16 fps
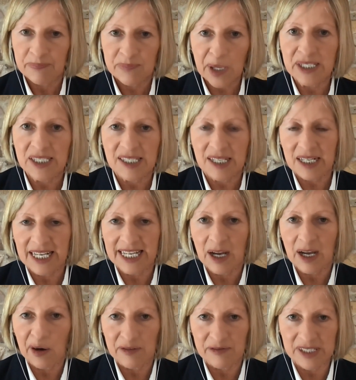And suddenly
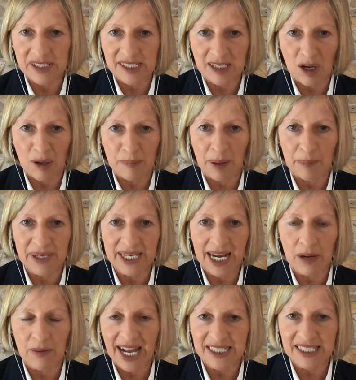Harvard start pumping
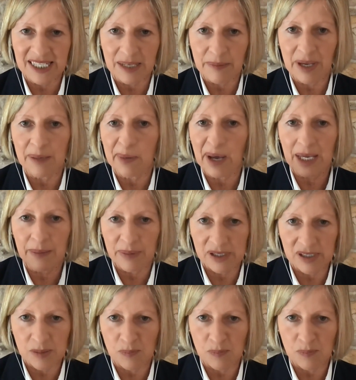out anti-meat papers,